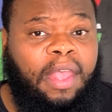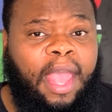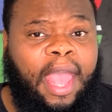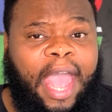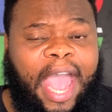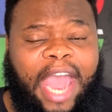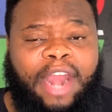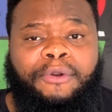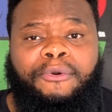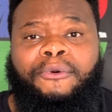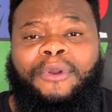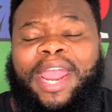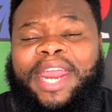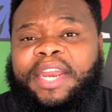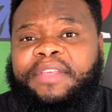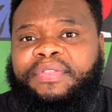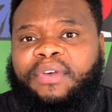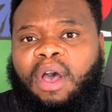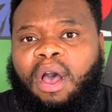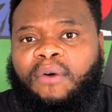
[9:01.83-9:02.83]
had
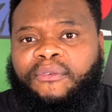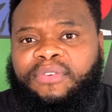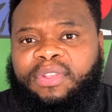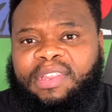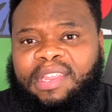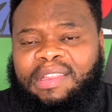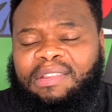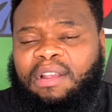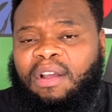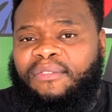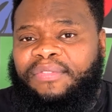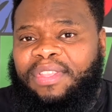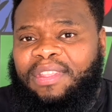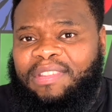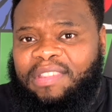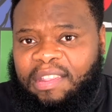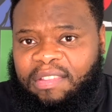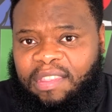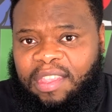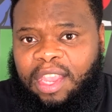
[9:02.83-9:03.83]
raided the offices of the
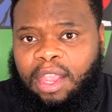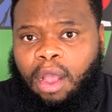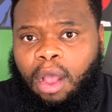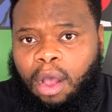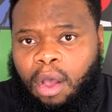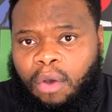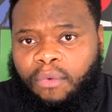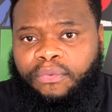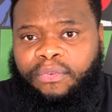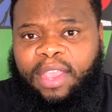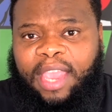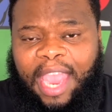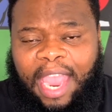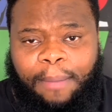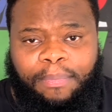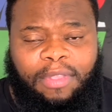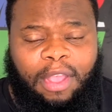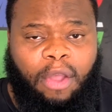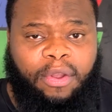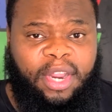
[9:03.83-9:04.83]
city of
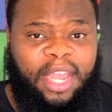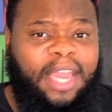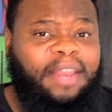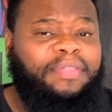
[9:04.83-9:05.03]
Cape Town. In